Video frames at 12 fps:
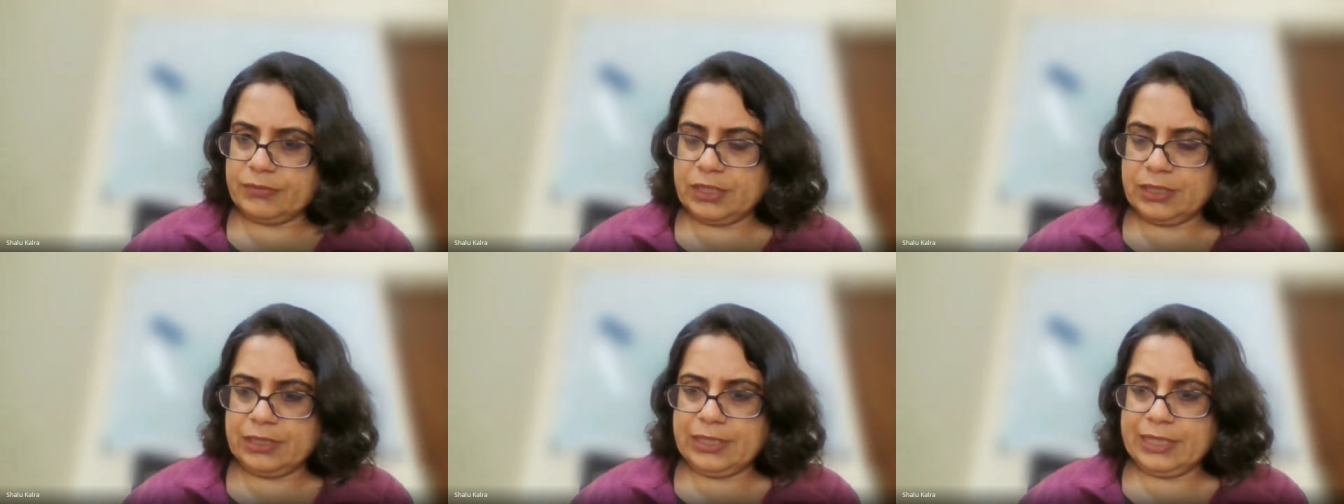
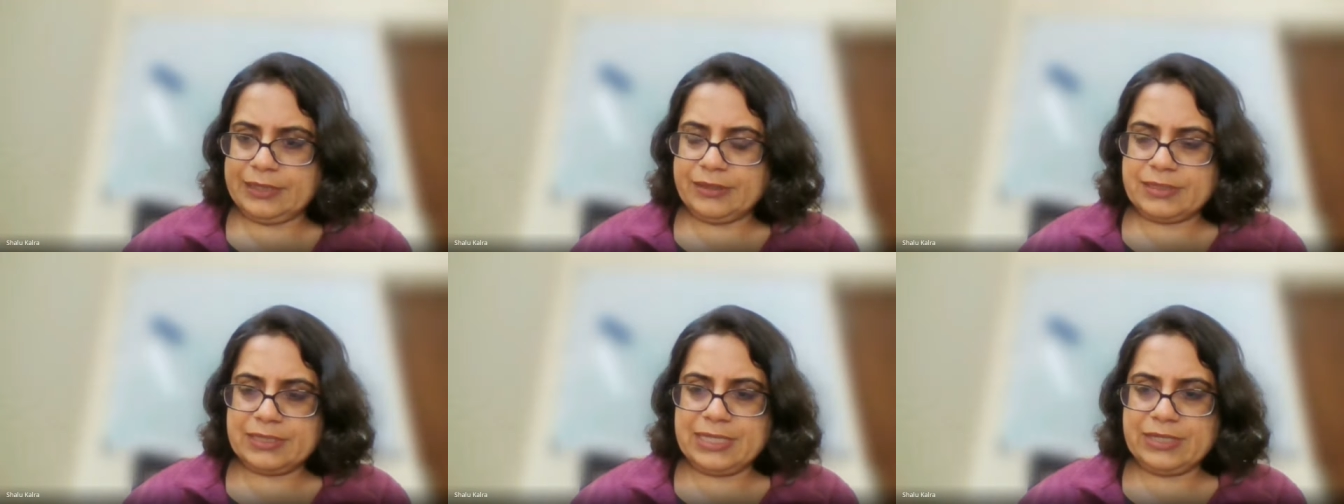uh,
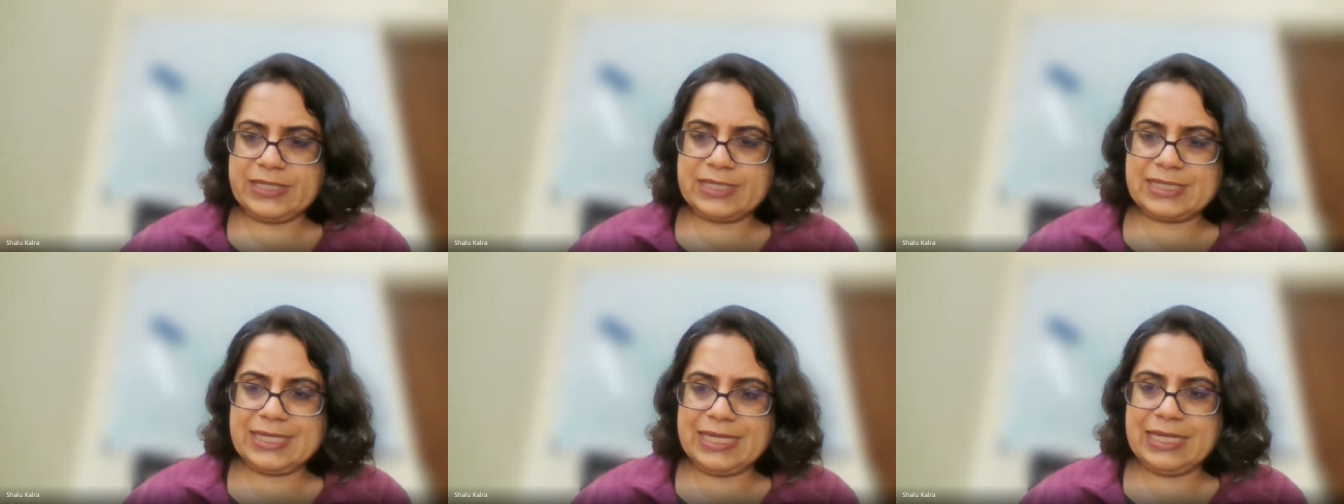later
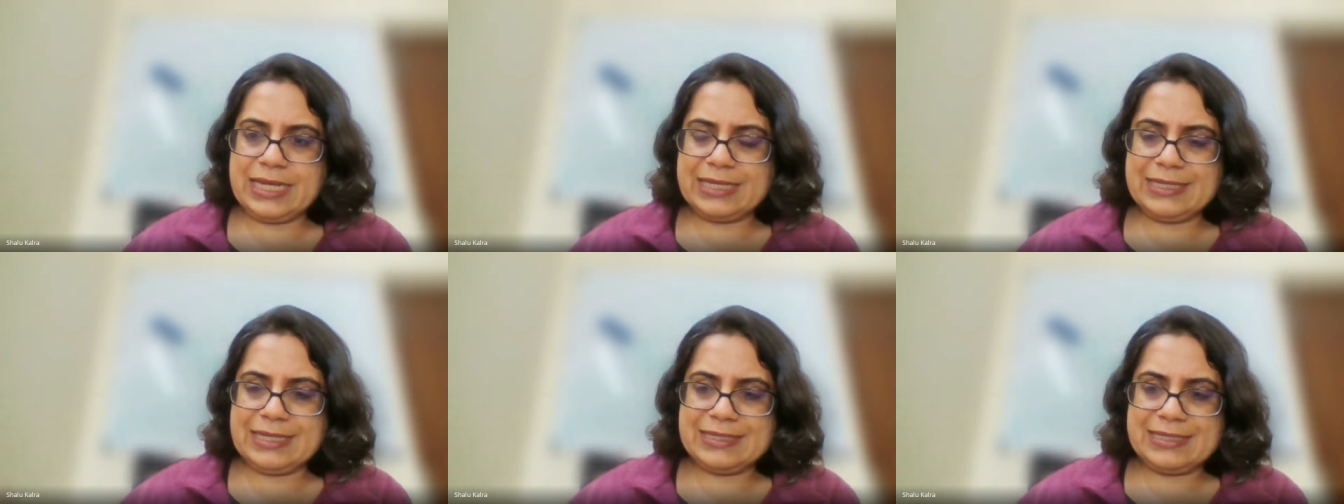series c
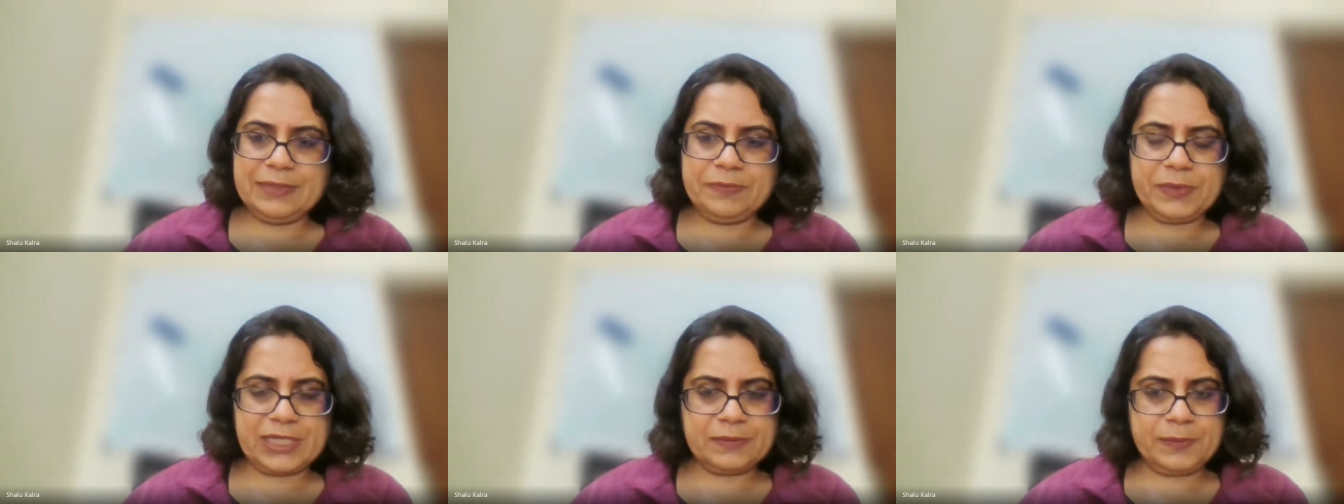and then
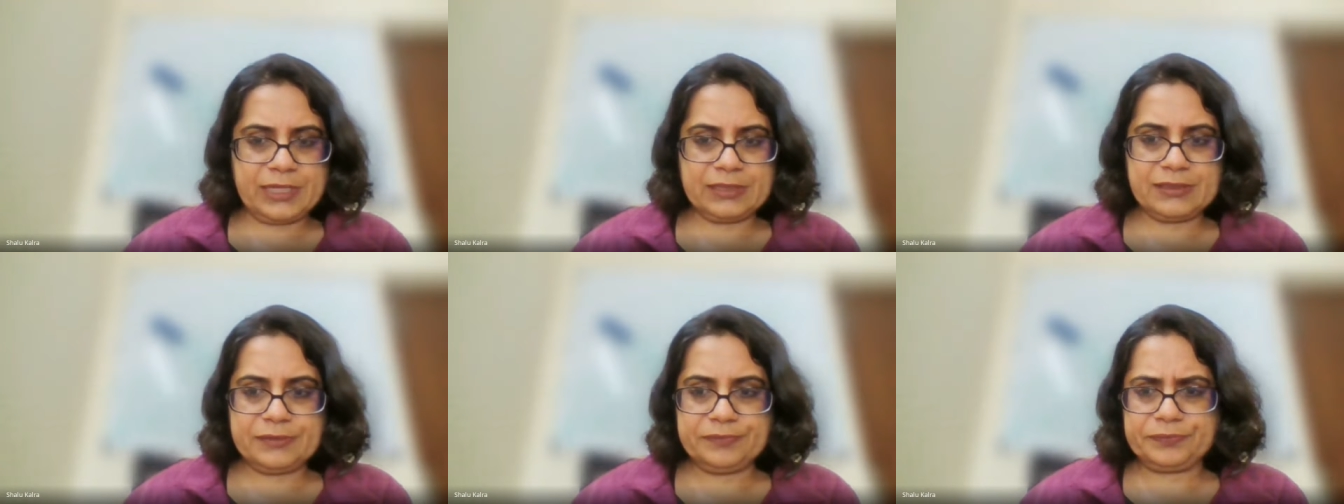c++ plus
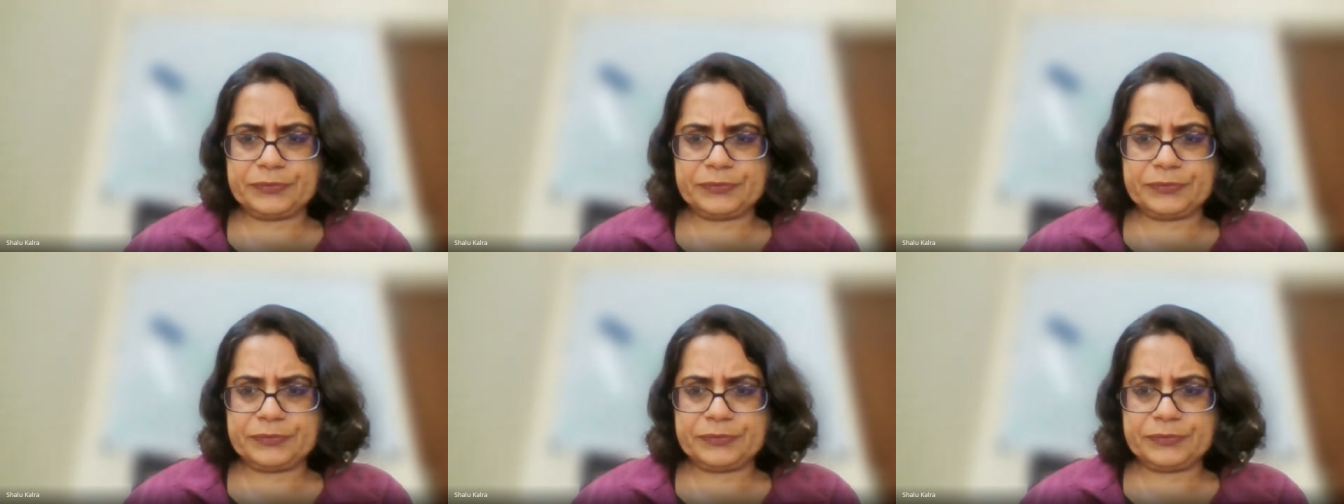plus.